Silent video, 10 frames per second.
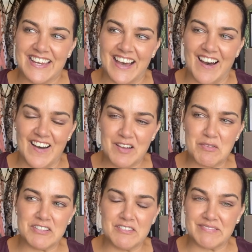
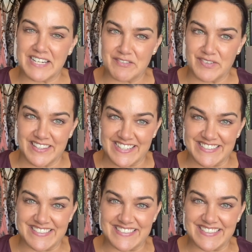wasn't ready for
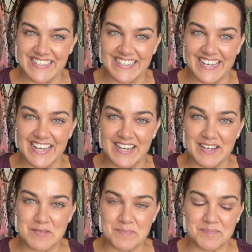this.
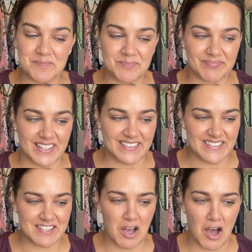
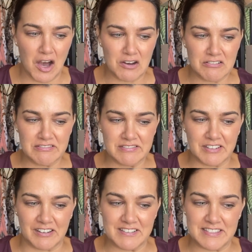This whole
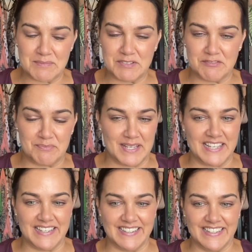concept of
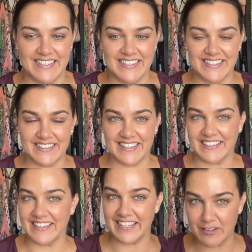being
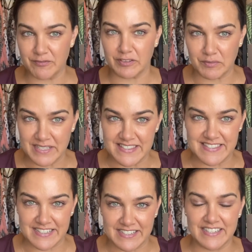an
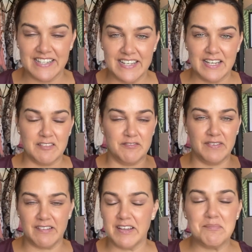influencer,
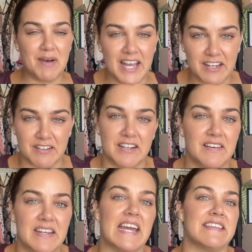very
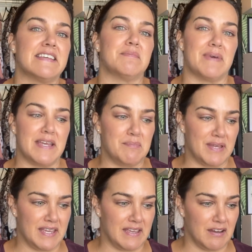micro as it may
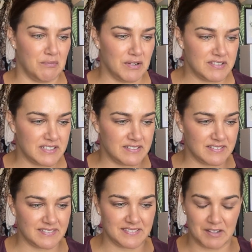be, I wasn't
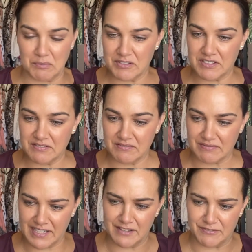
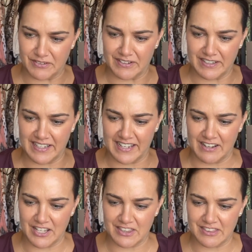ready for it. And
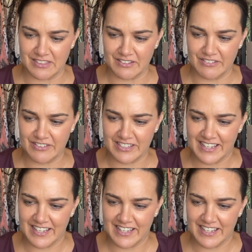I thought